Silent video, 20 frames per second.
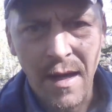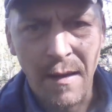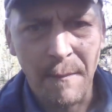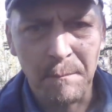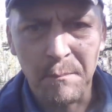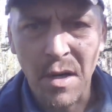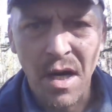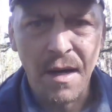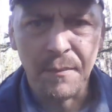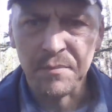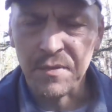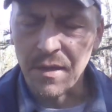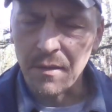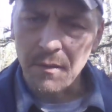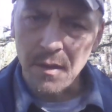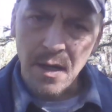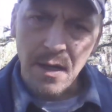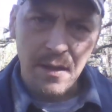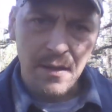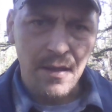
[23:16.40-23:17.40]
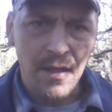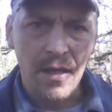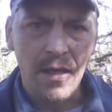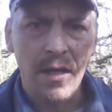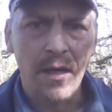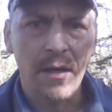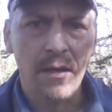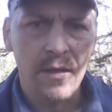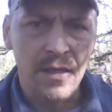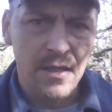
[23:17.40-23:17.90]
and popped it right in the
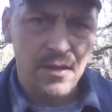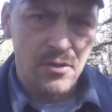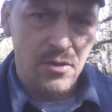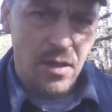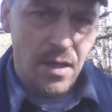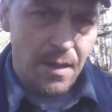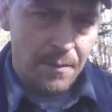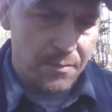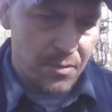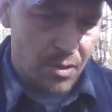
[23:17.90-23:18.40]
ear, and it dropped,